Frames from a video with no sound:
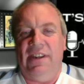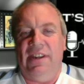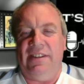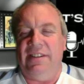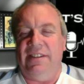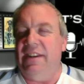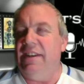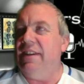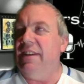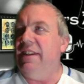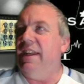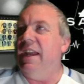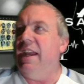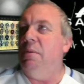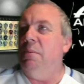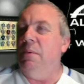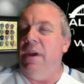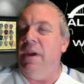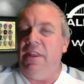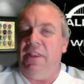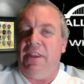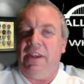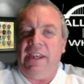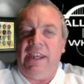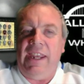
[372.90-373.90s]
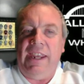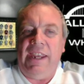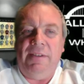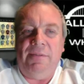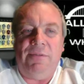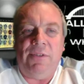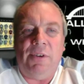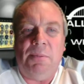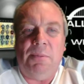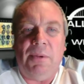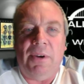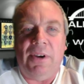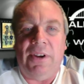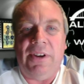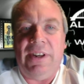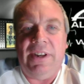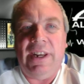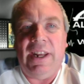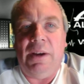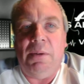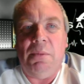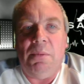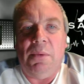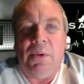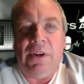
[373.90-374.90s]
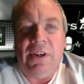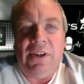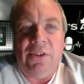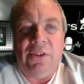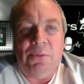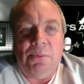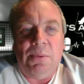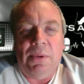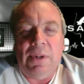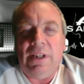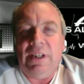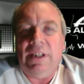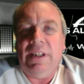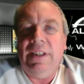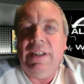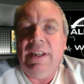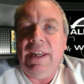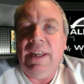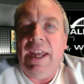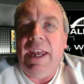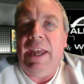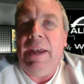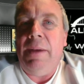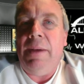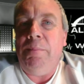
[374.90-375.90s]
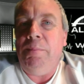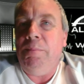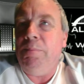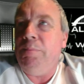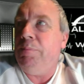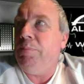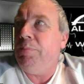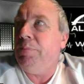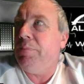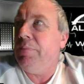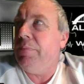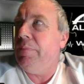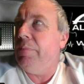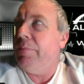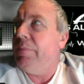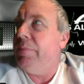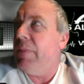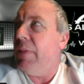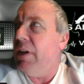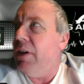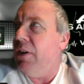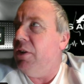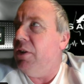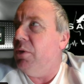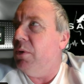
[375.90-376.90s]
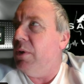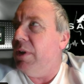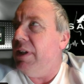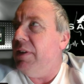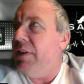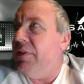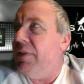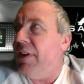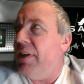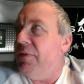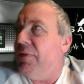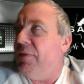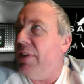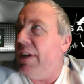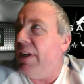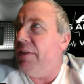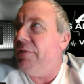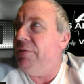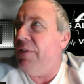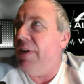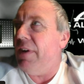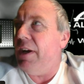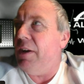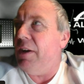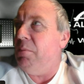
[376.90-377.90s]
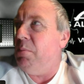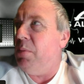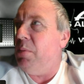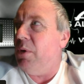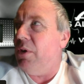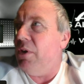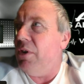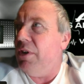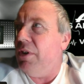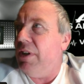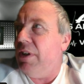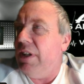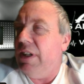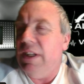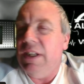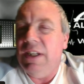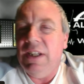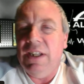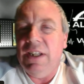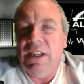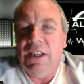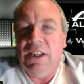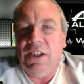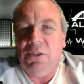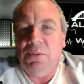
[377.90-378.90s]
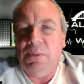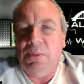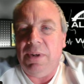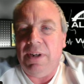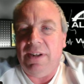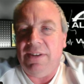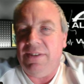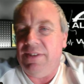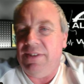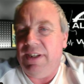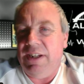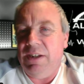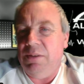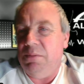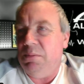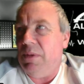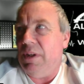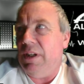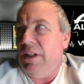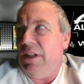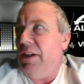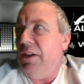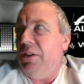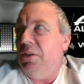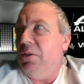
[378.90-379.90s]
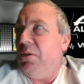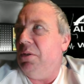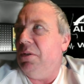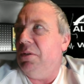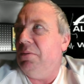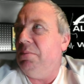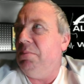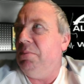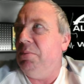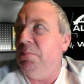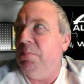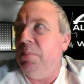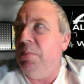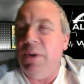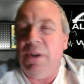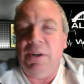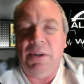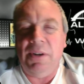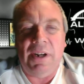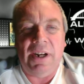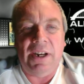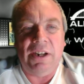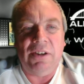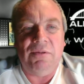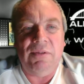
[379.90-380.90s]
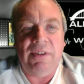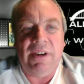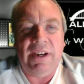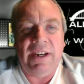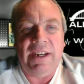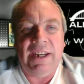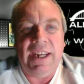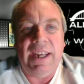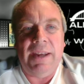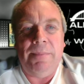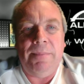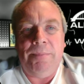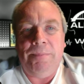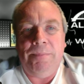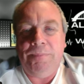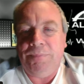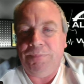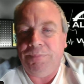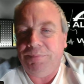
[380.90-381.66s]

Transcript: I didn't get where they came from on that one as well. Even a Villa fan put on Twitter saying, well, Burn had a great game.